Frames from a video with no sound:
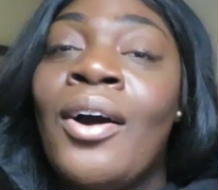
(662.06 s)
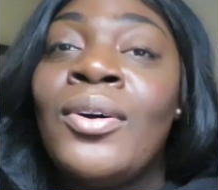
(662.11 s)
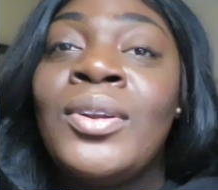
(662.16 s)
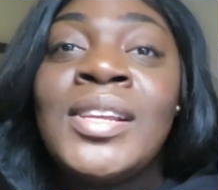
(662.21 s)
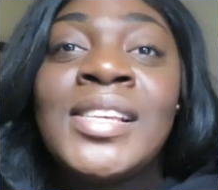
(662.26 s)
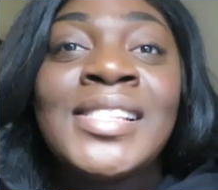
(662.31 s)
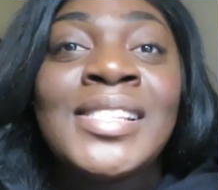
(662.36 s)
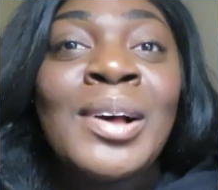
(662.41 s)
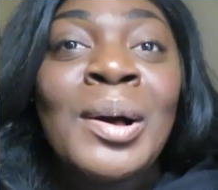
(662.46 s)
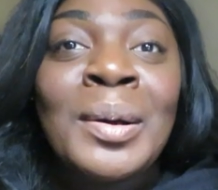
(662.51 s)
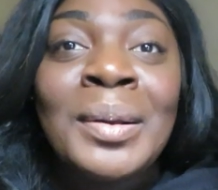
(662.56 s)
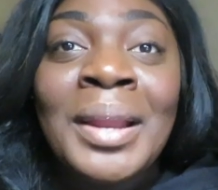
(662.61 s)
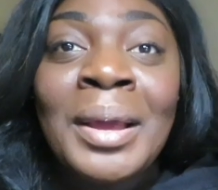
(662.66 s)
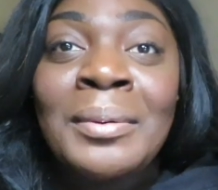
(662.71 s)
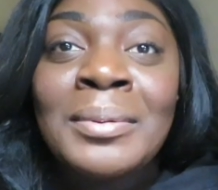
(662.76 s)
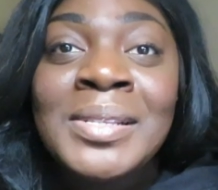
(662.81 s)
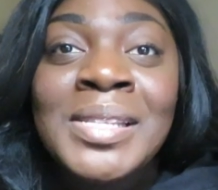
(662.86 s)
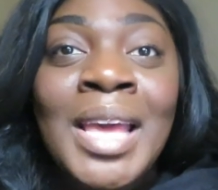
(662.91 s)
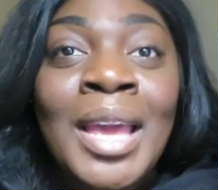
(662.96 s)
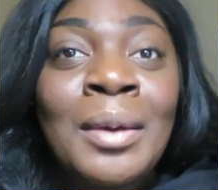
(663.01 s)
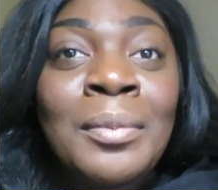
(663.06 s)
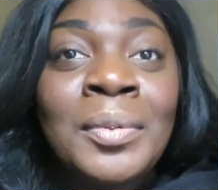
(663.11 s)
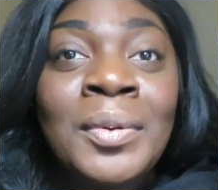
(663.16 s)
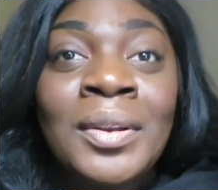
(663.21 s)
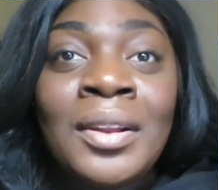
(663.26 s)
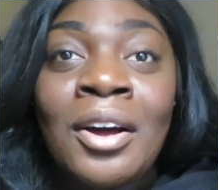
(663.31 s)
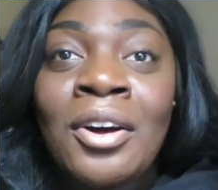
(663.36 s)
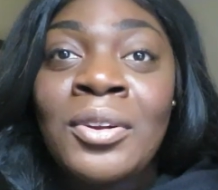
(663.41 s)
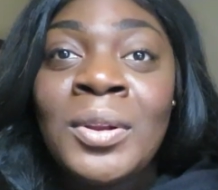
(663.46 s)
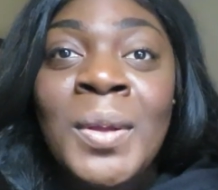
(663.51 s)
only album that
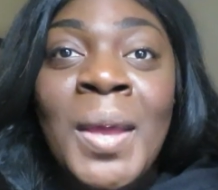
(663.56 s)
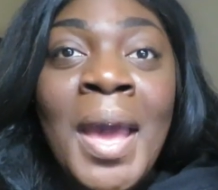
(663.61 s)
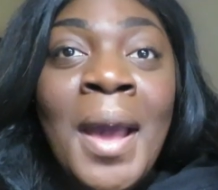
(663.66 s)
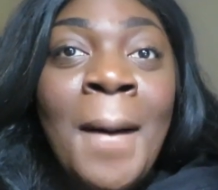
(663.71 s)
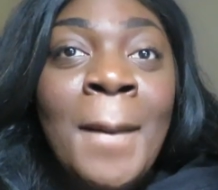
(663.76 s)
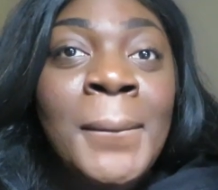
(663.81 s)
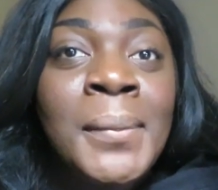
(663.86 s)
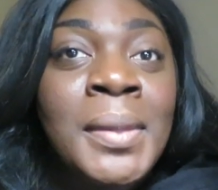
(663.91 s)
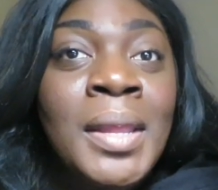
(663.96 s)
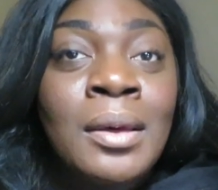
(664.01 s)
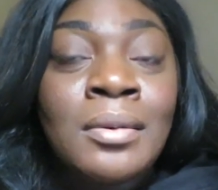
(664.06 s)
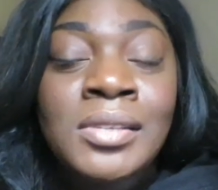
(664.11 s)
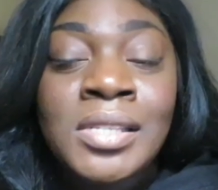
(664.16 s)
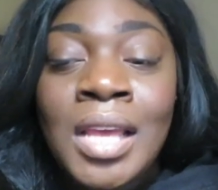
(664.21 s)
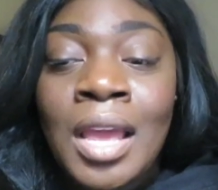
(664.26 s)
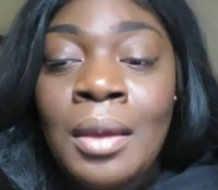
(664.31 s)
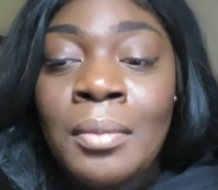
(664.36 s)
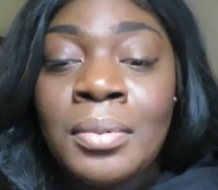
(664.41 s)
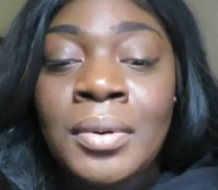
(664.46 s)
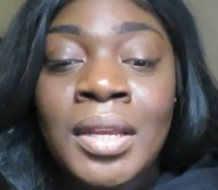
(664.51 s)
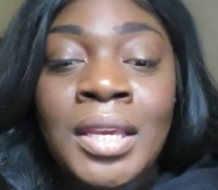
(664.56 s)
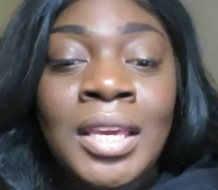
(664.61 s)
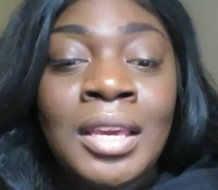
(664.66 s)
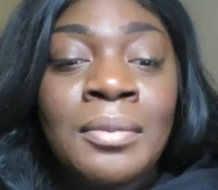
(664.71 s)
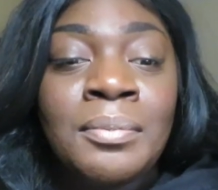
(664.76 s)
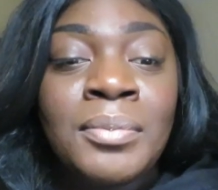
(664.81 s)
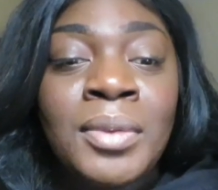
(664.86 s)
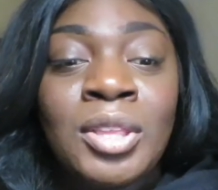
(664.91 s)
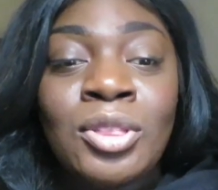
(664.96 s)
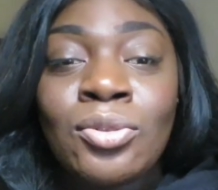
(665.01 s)
was able to
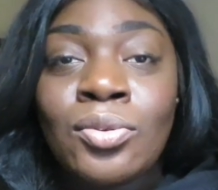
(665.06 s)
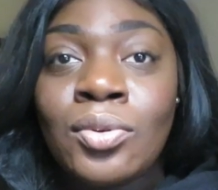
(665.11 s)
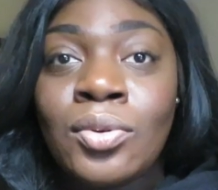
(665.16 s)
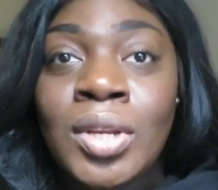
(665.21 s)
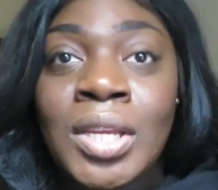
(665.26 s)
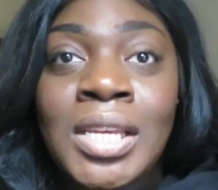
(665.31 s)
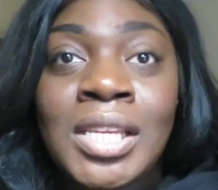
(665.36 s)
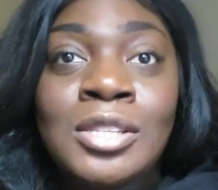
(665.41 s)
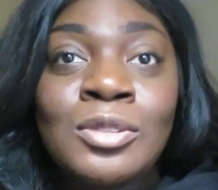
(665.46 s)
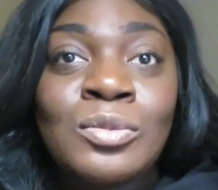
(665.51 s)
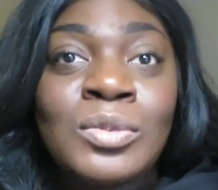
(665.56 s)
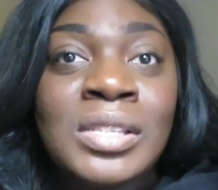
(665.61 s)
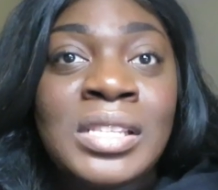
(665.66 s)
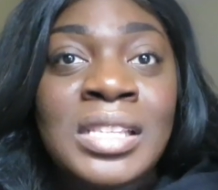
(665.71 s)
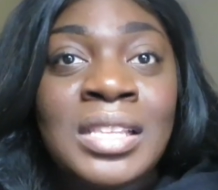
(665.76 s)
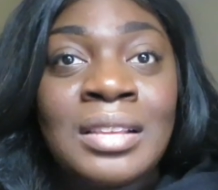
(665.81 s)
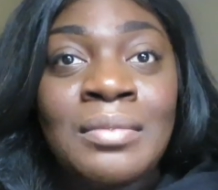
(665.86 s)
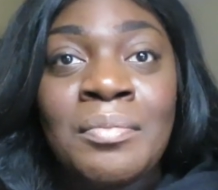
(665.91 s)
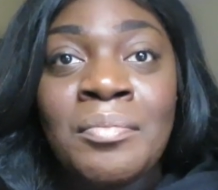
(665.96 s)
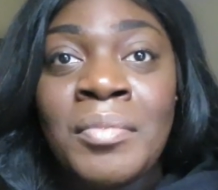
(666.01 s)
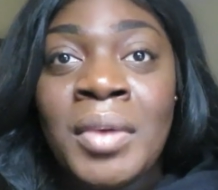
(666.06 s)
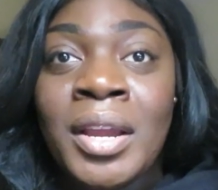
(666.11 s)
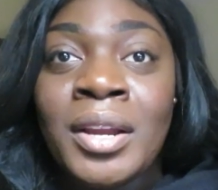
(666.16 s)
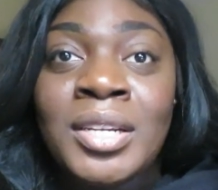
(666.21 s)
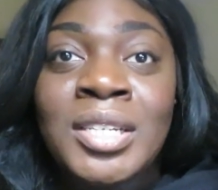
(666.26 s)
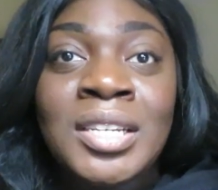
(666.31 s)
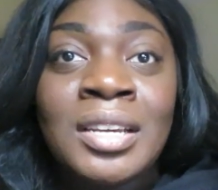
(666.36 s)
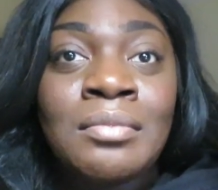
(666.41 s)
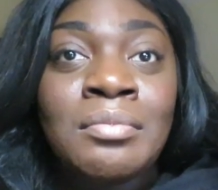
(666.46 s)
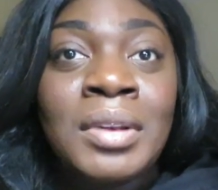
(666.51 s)
get me through this was
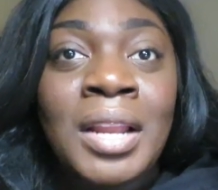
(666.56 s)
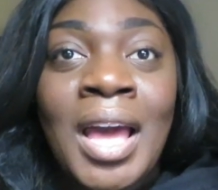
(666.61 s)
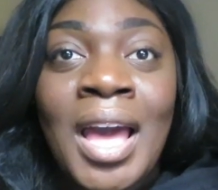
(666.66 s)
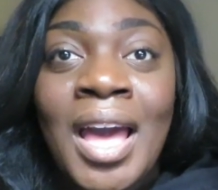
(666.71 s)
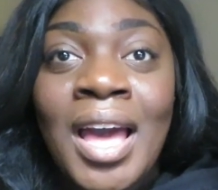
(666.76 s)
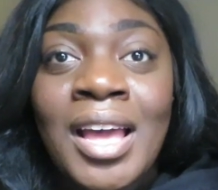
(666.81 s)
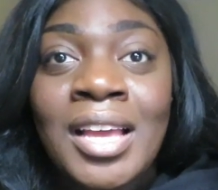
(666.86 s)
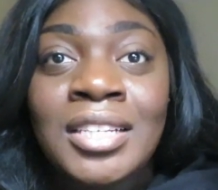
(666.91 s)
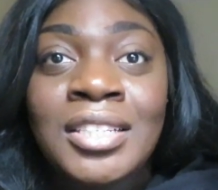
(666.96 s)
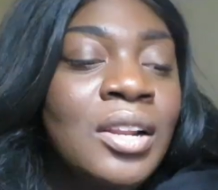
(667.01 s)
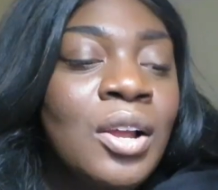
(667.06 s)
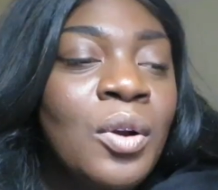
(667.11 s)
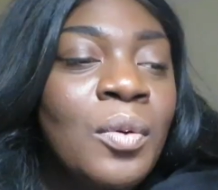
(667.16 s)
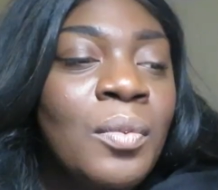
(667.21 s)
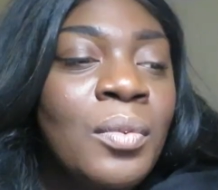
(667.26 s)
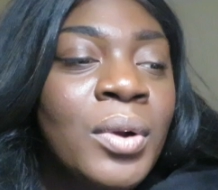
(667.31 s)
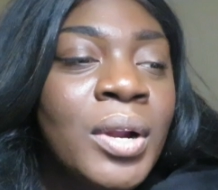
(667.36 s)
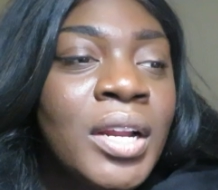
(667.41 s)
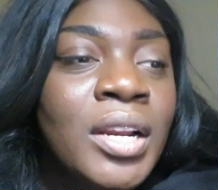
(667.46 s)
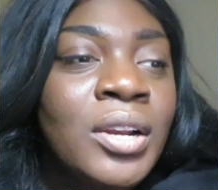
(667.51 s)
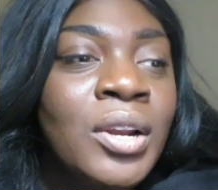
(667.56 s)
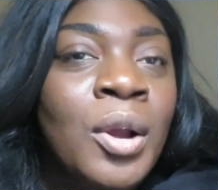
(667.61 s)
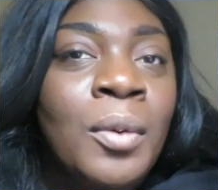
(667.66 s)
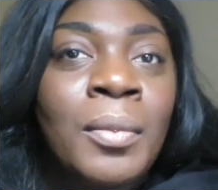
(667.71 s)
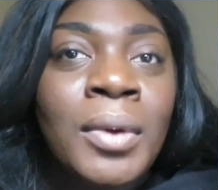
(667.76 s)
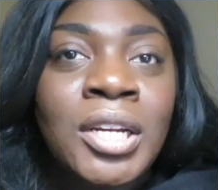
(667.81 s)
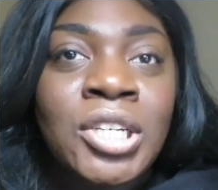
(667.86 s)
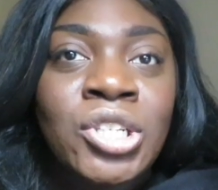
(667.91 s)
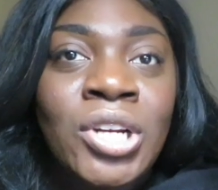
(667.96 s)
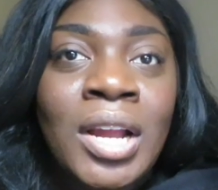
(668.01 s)
Mary J. Blige, No
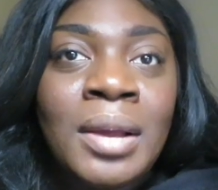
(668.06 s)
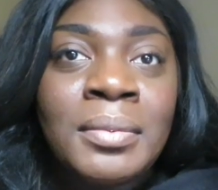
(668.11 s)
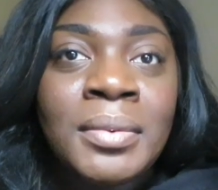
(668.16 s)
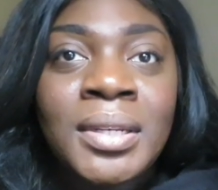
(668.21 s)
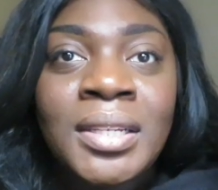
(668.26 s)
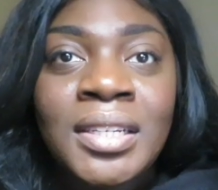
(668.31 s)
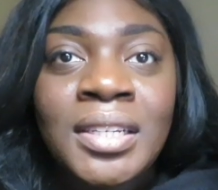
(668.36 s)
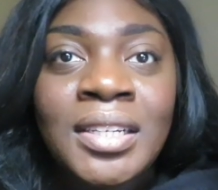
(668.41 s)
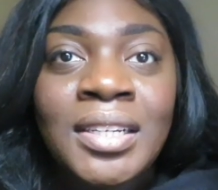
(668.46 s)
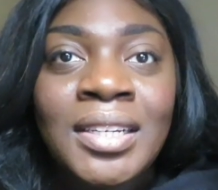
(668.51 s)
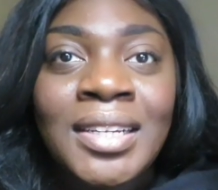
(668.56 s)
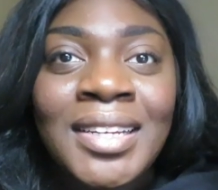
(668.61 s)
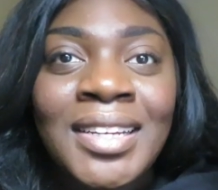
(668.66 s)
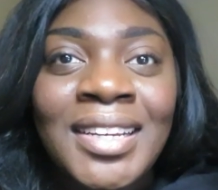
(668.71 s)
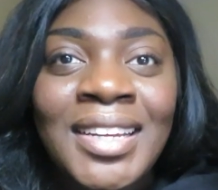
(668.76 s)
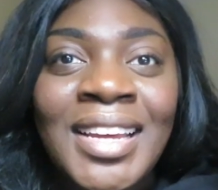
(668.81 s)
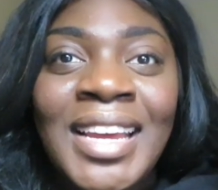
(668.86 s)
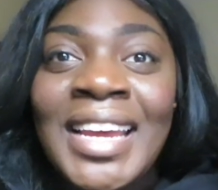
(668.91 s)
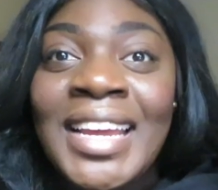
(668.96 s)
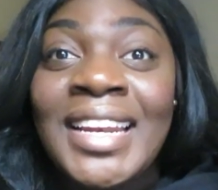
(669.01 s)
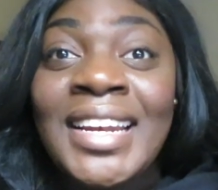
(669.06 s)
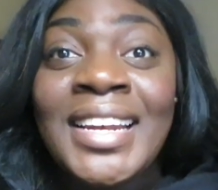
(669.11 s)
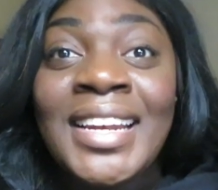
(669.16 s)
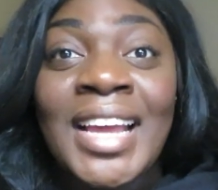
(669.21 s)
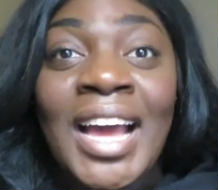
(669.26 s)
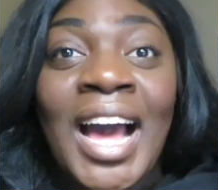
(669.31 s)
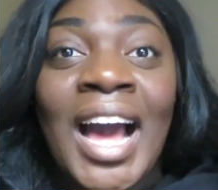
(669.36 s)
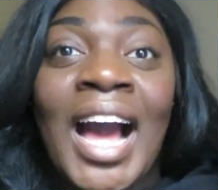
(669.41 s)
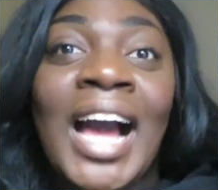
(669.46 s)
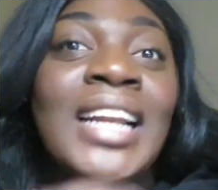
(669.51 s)
More Drama.
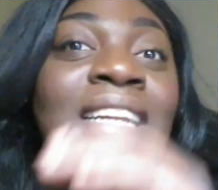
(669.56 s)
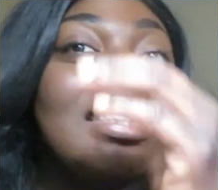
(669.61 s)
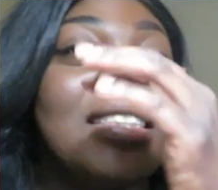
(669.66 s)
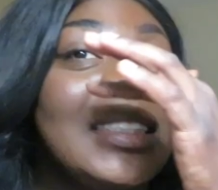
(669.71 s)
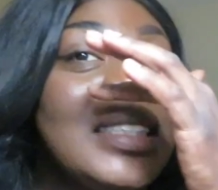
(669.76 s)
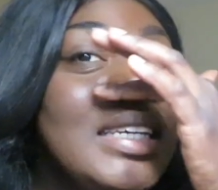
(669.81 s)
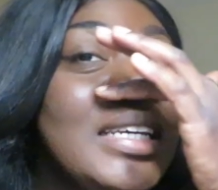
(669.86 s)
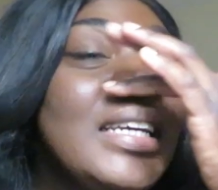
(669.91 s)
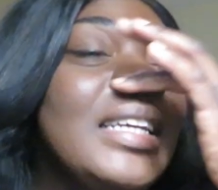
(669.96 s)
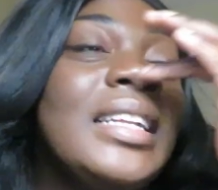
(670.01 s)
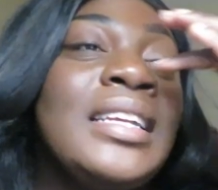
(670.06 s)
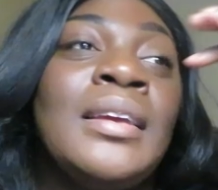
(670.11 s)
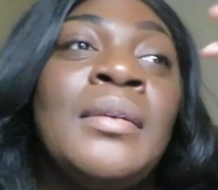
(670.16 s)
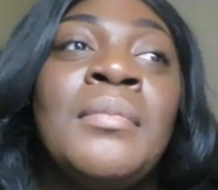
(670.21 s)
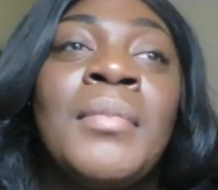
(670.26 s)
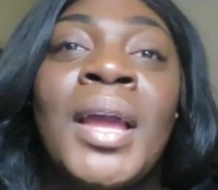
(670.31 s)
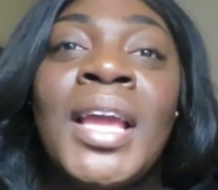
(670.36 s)
Honestly, it